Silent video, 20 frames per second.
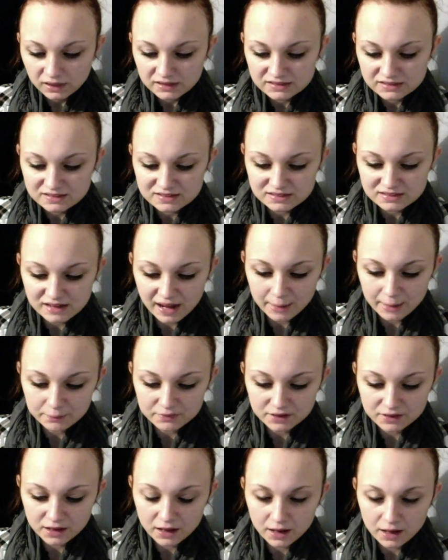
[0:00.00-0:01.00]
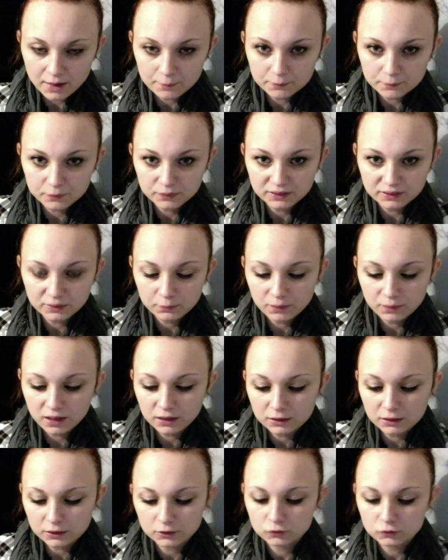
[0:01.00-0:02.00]
snaps up really well,
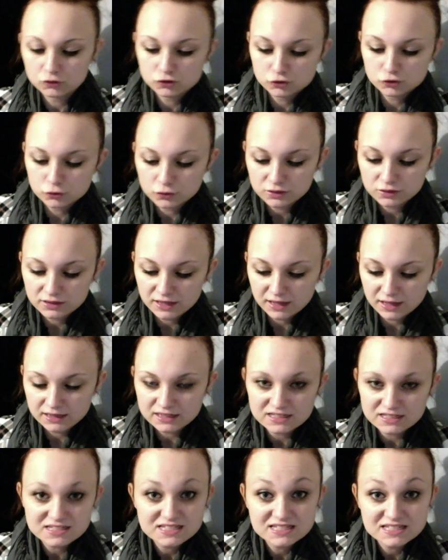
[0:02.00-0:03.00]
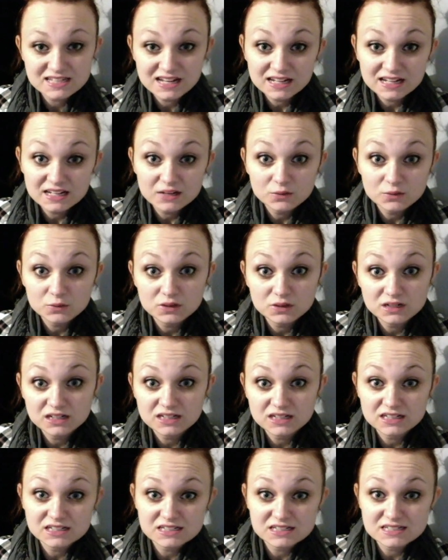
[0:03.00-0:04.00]
and I'll show you that in a second when I
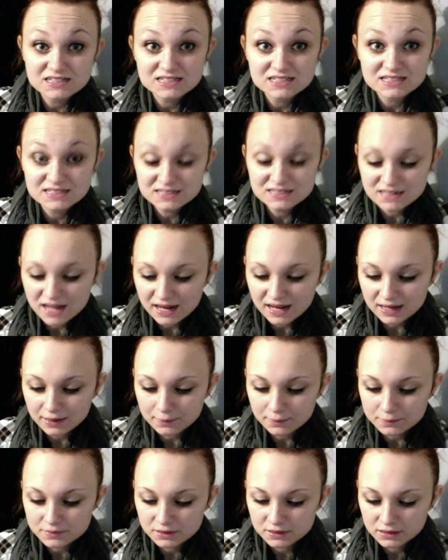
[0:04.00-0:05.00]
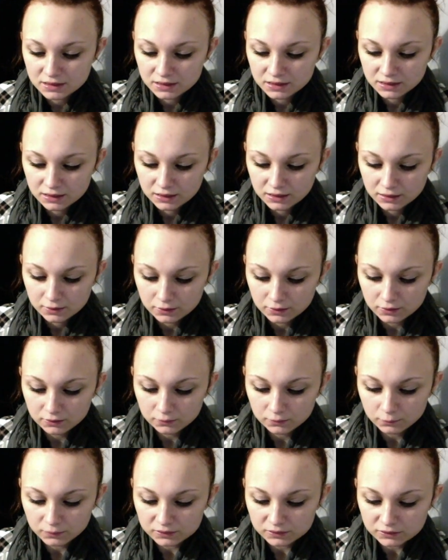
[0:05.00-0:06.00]
get it snapped. Oh
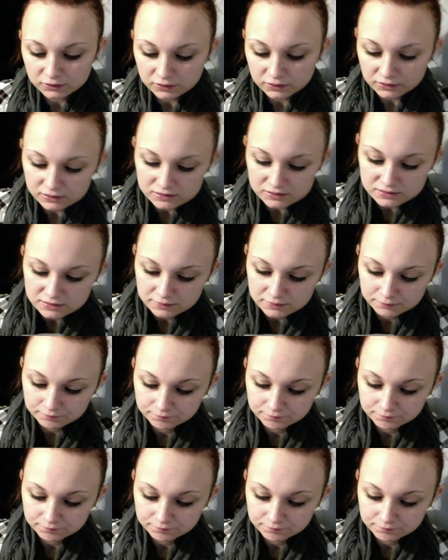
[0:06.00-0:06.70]
my goodness.